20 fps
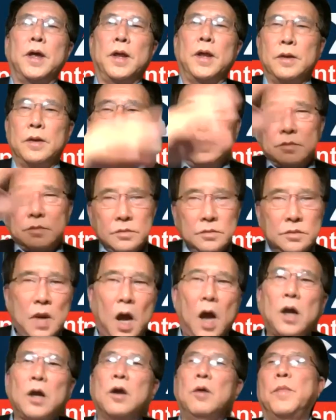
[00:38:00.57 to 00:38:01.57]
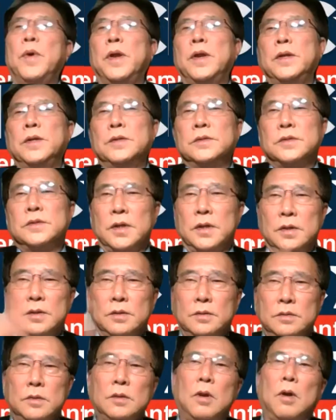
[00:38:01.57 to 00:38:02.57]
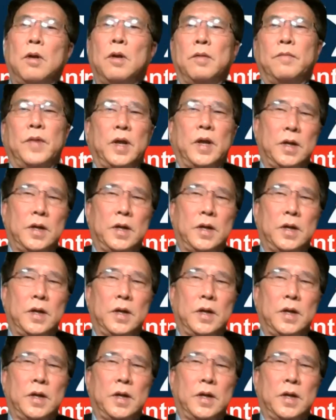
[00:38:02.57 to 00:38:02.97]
and documents and all of